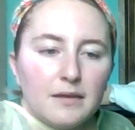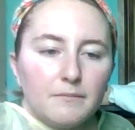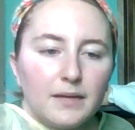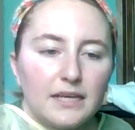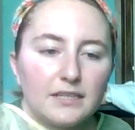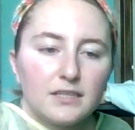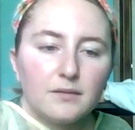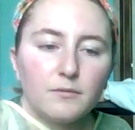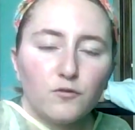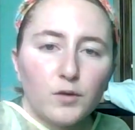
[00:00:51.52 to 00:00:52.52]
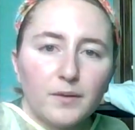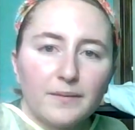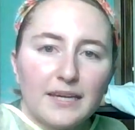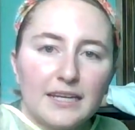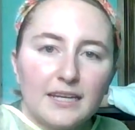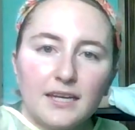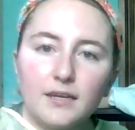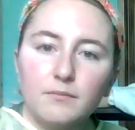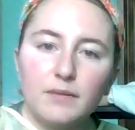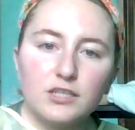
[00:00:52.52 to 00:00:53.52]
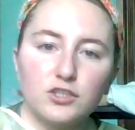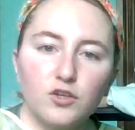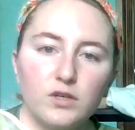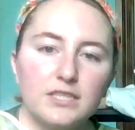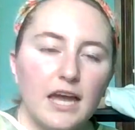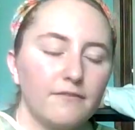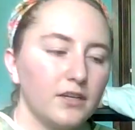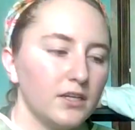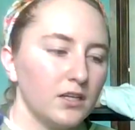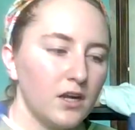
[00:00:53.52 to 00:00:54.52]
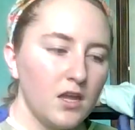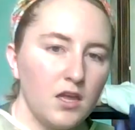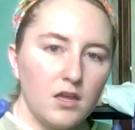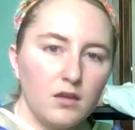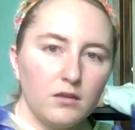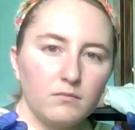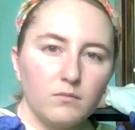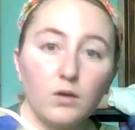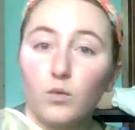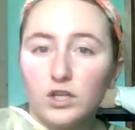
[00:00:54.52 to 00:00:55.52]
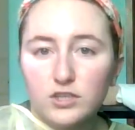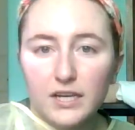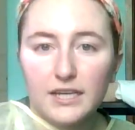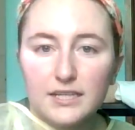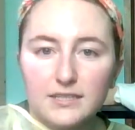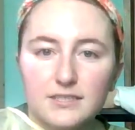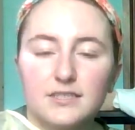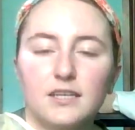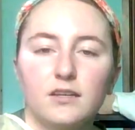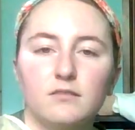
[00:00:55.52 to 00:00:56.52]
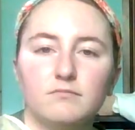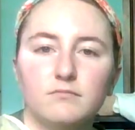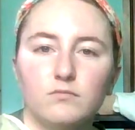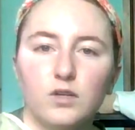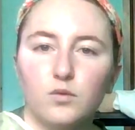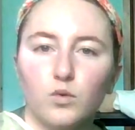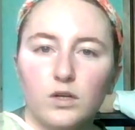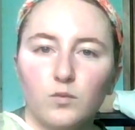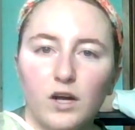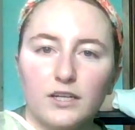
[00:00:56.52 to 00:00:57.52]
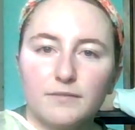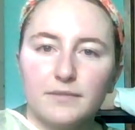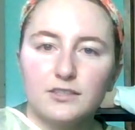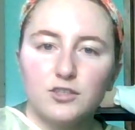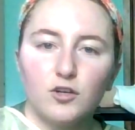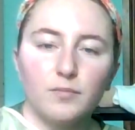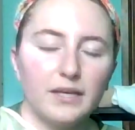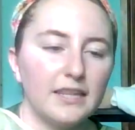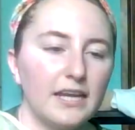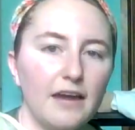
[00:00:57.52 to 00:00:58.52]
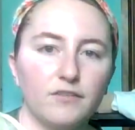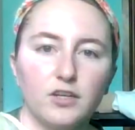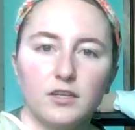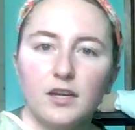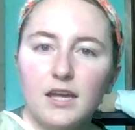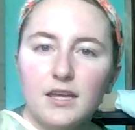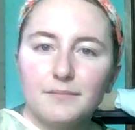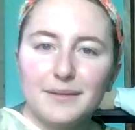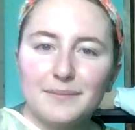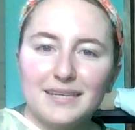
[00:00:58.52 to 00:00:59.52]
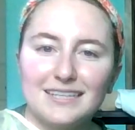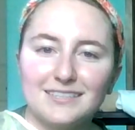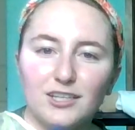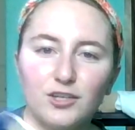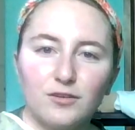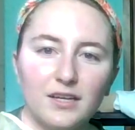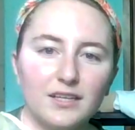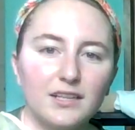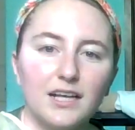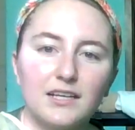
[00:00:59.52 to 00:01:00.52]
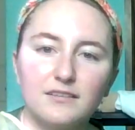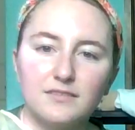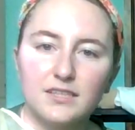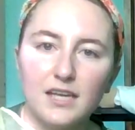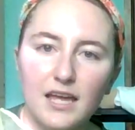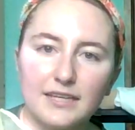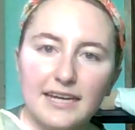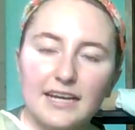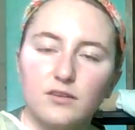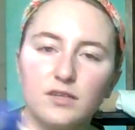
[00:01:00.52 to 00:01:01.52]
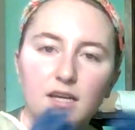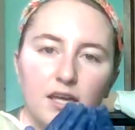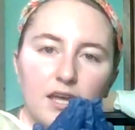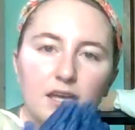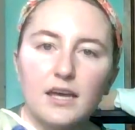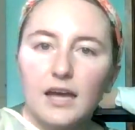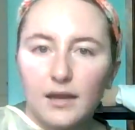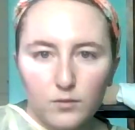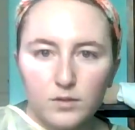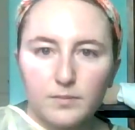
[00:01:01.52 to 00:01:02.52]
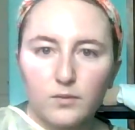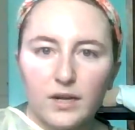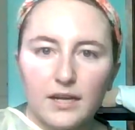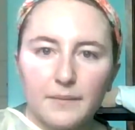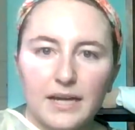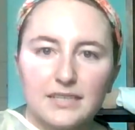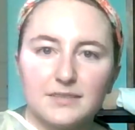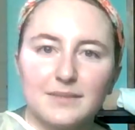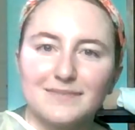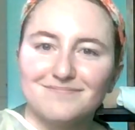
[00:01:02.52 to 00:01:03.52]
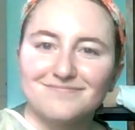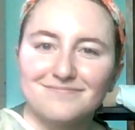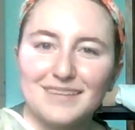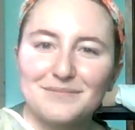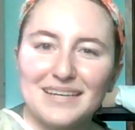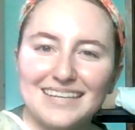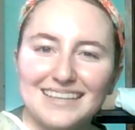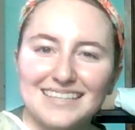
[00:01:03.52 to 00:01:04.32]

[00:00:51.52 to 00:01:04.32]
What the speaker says: But before we begin, make sure to always wash your hands with warm water and soap, and then have your PPE, so gloves, a gown. I would be wearing a mask, but I'm making